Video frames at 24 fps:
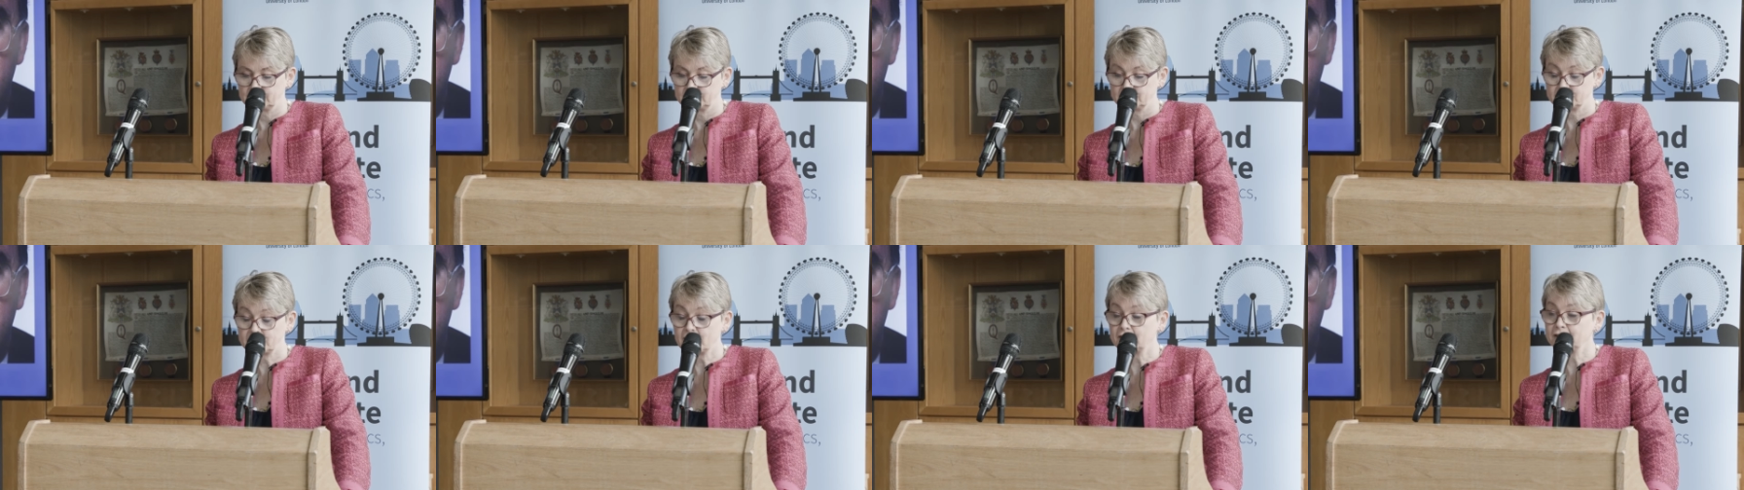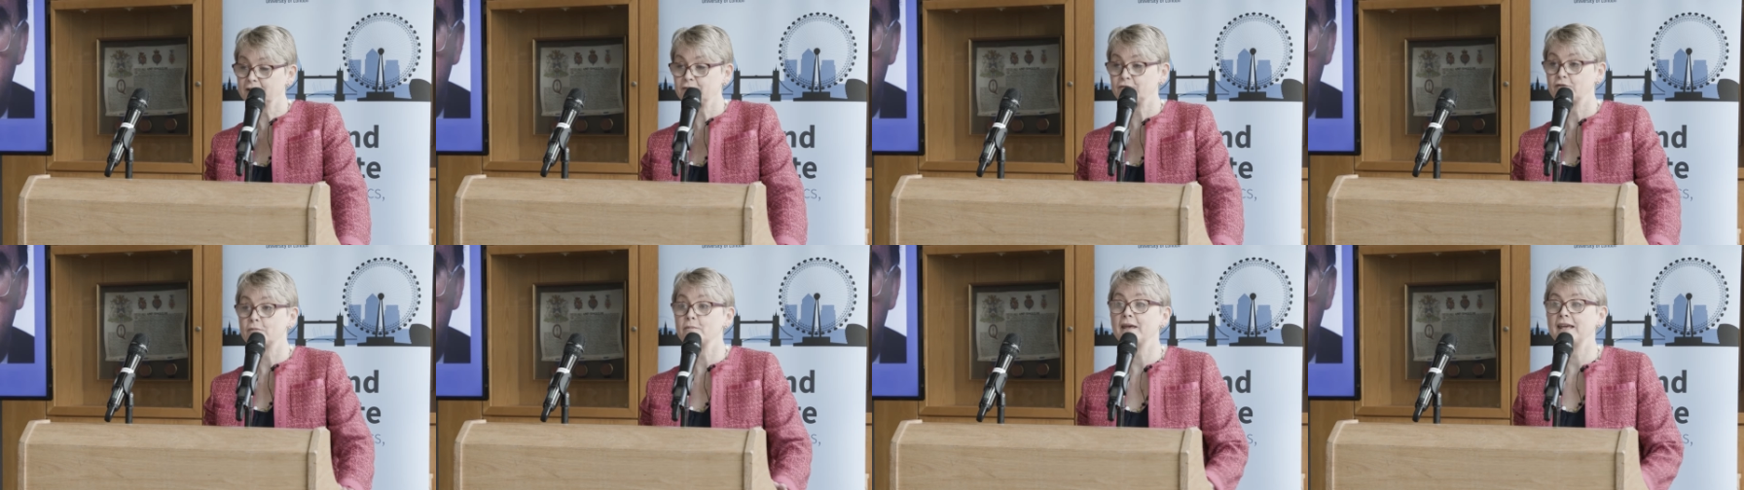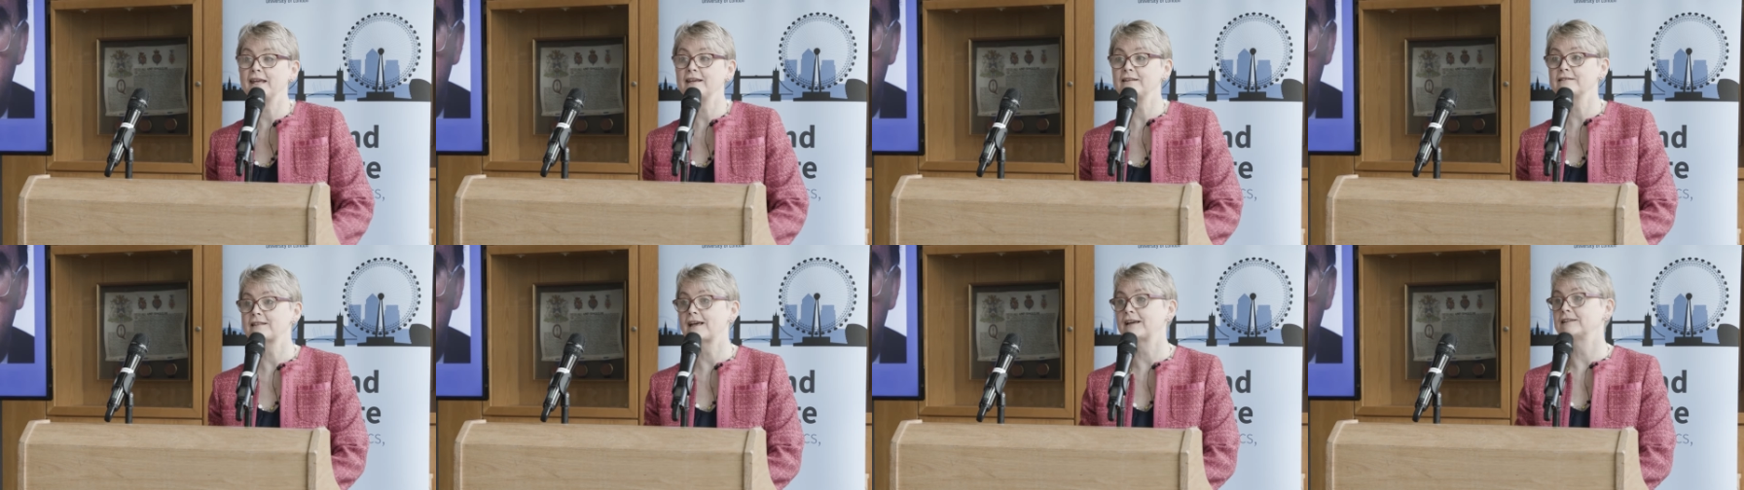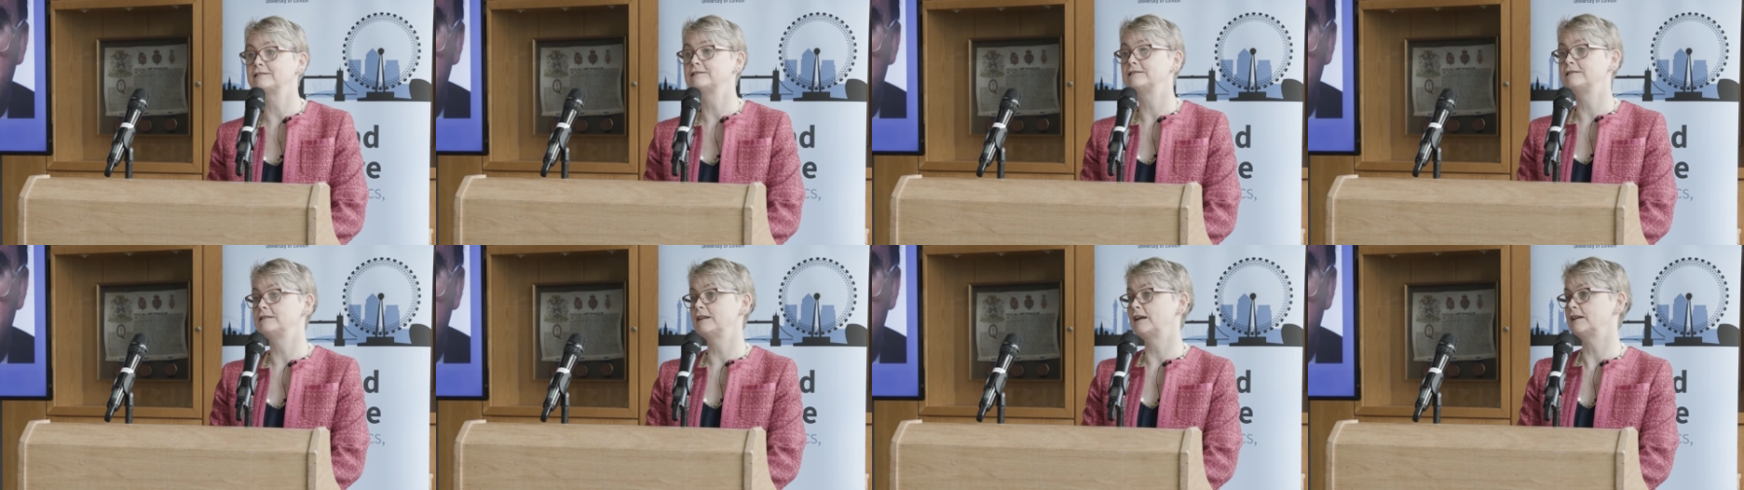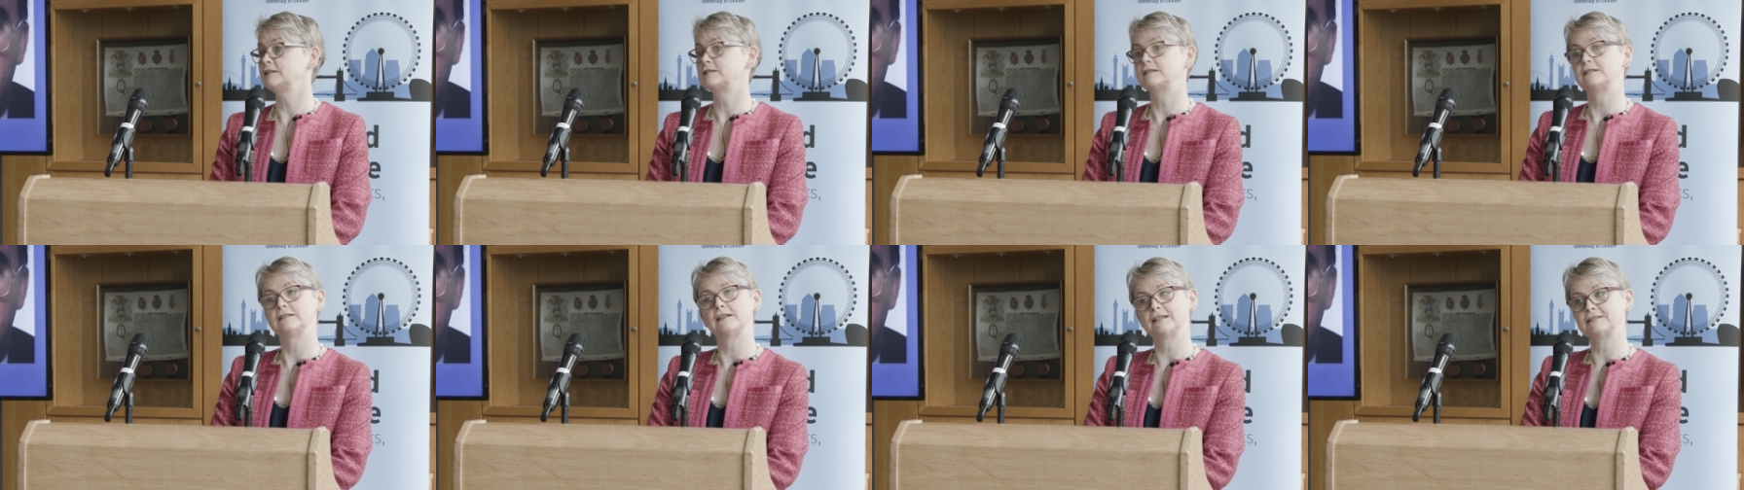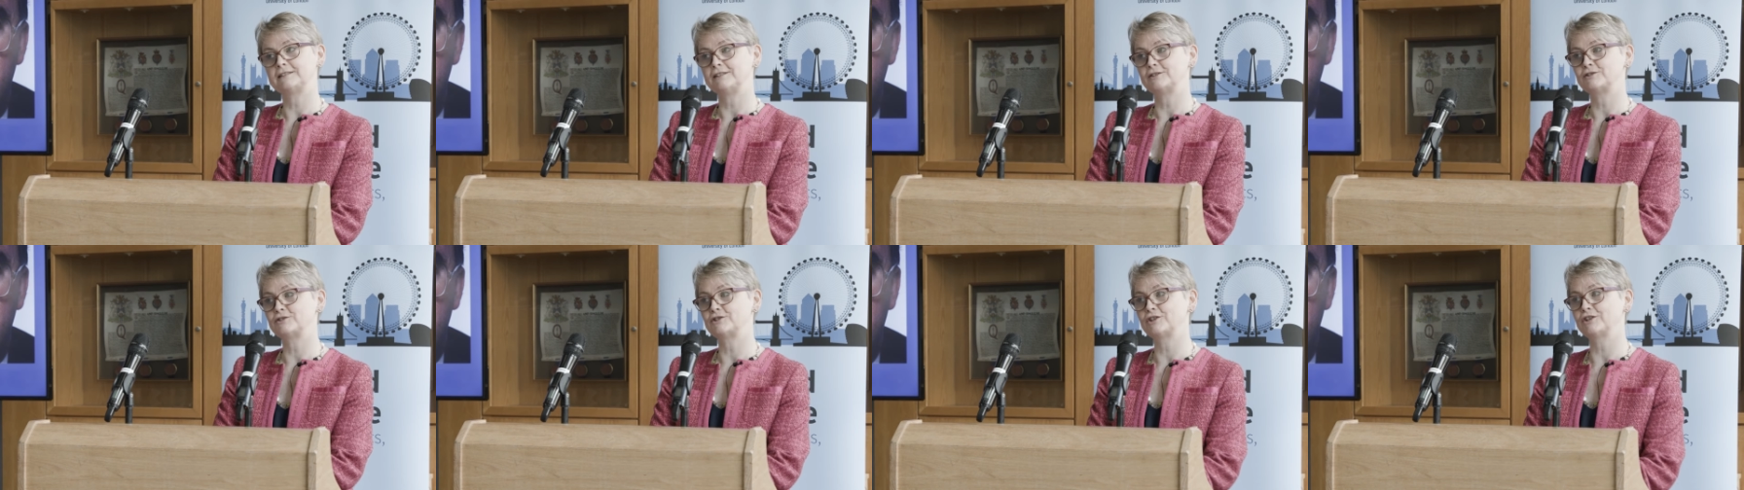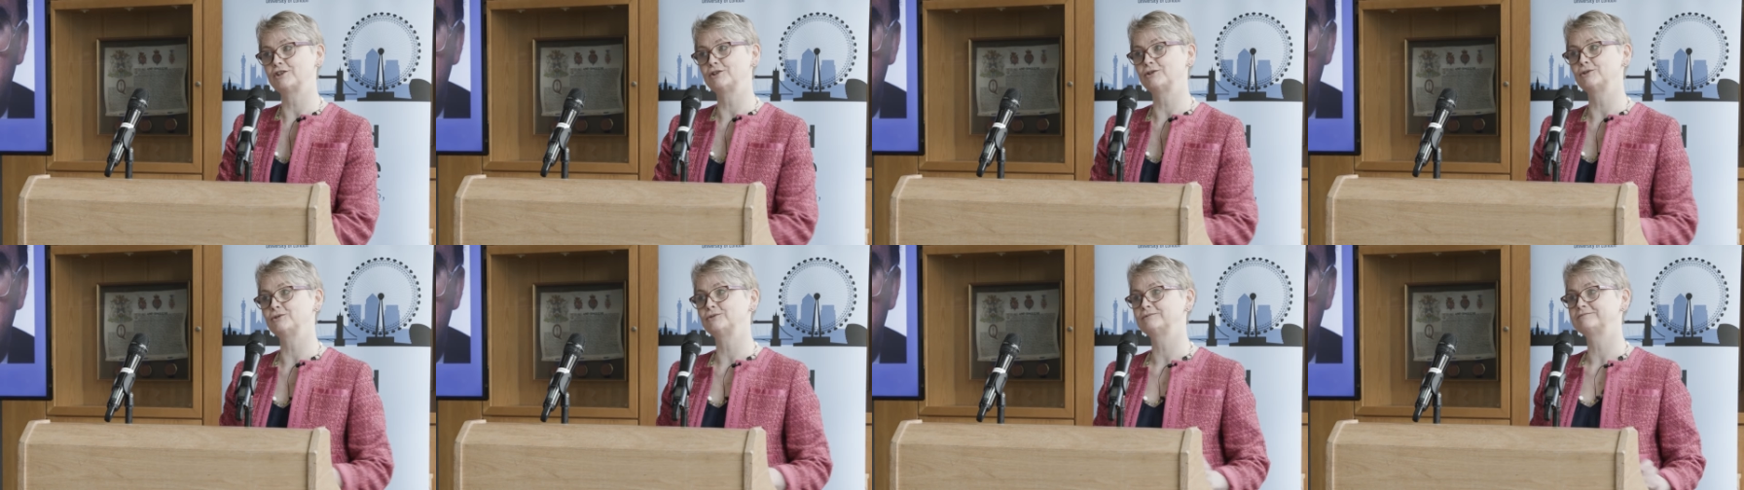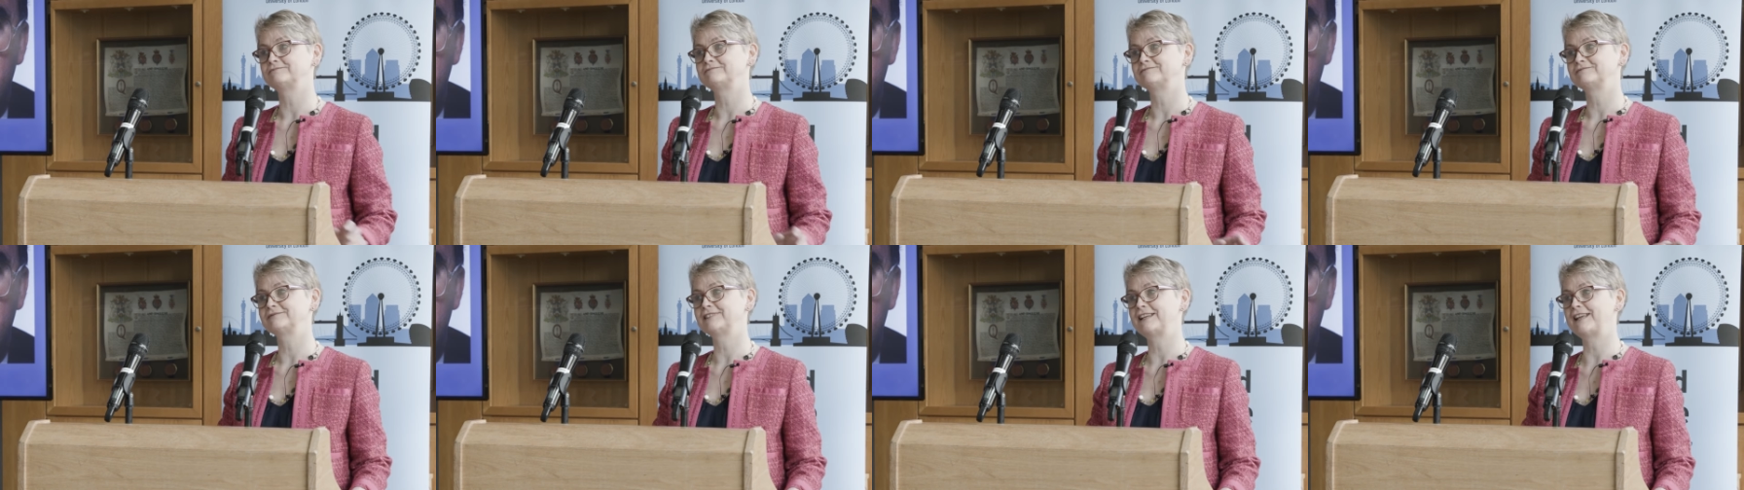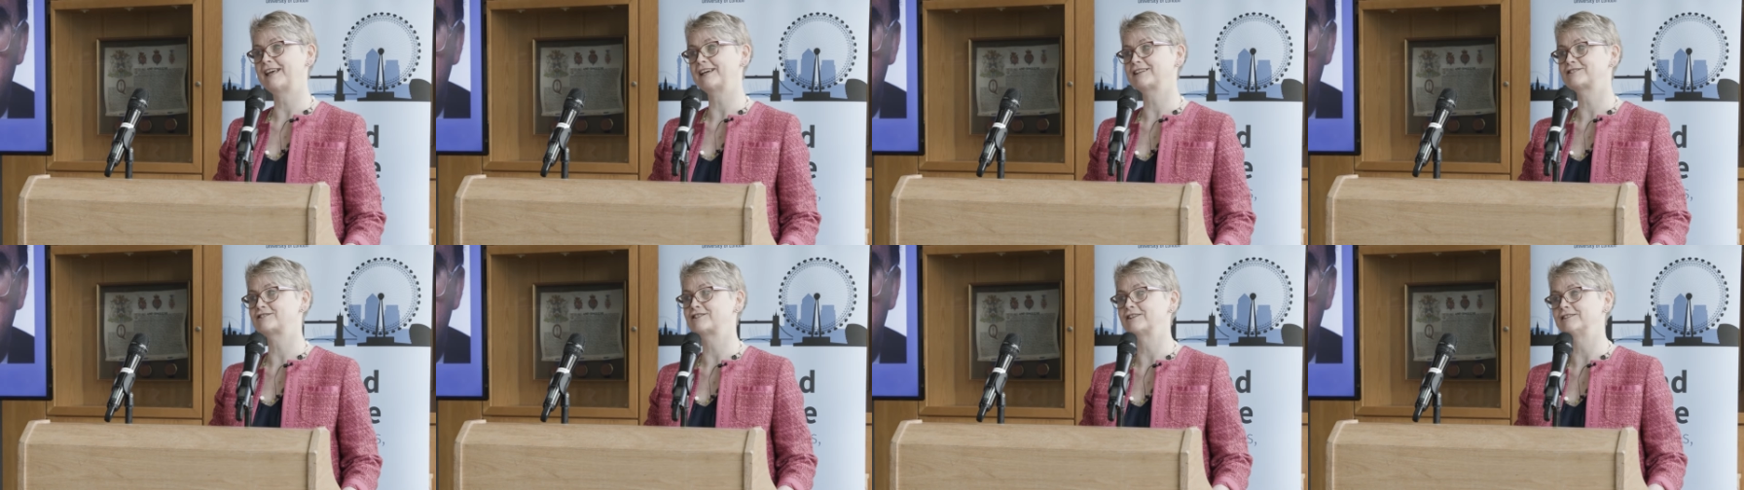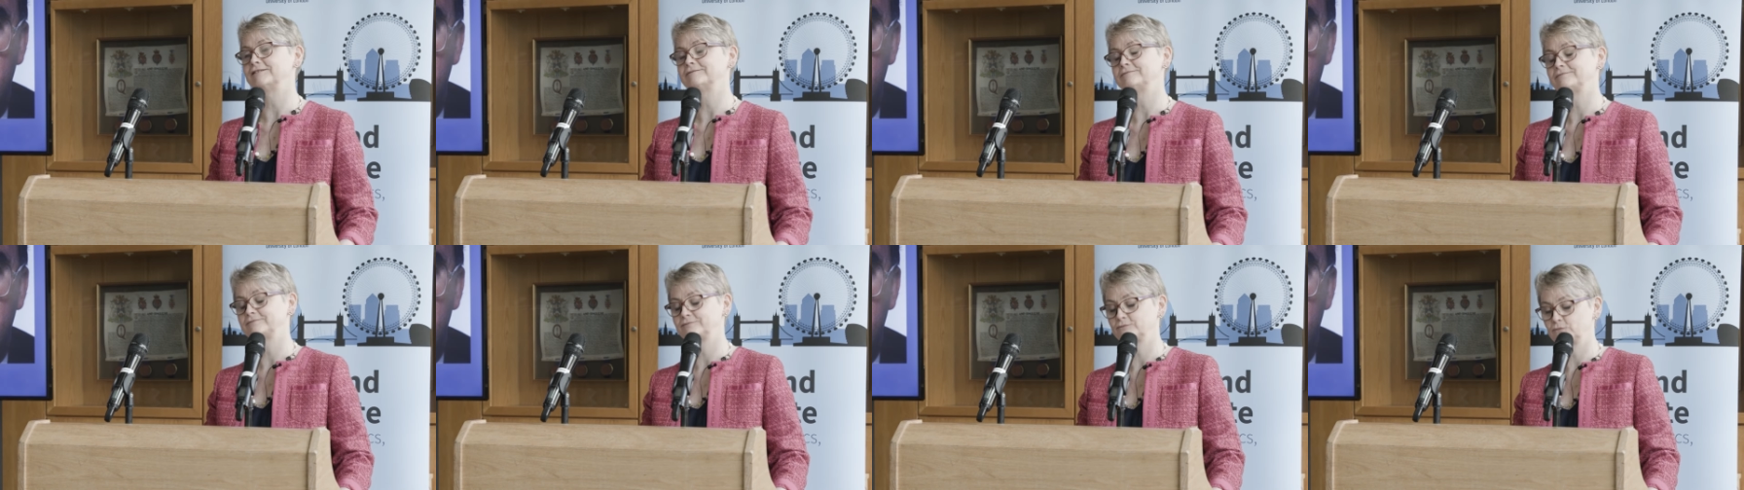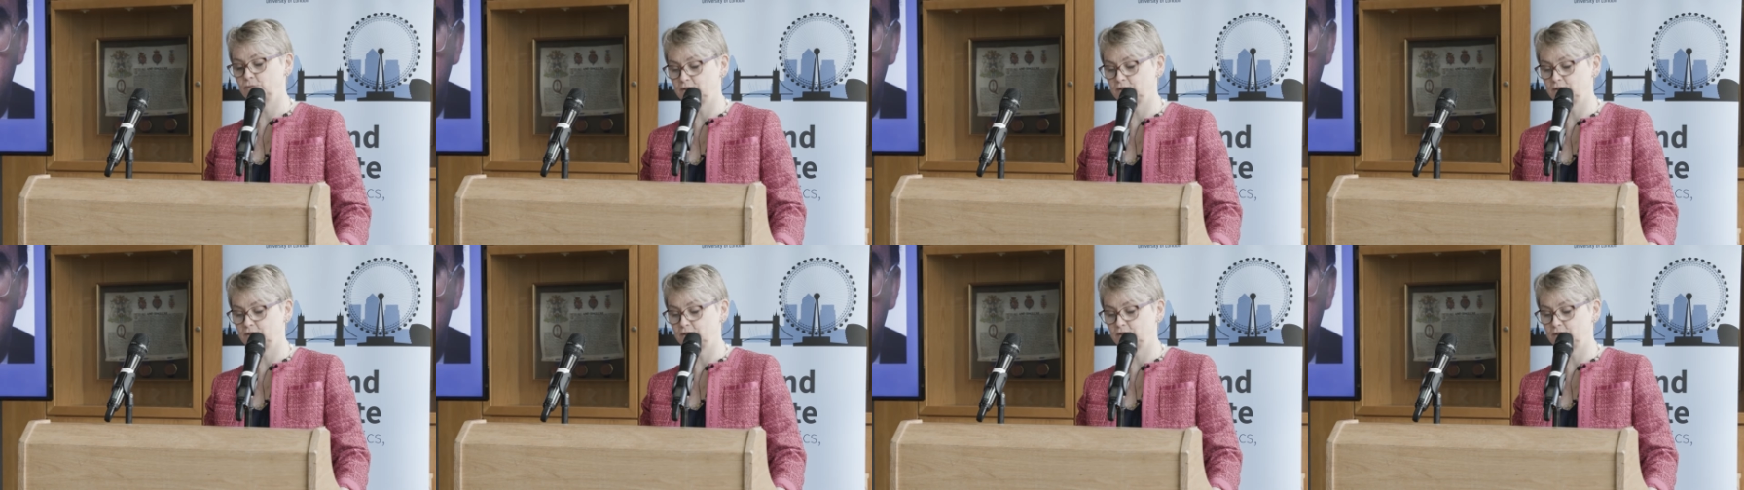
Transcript: Certainly for me, that 1992 election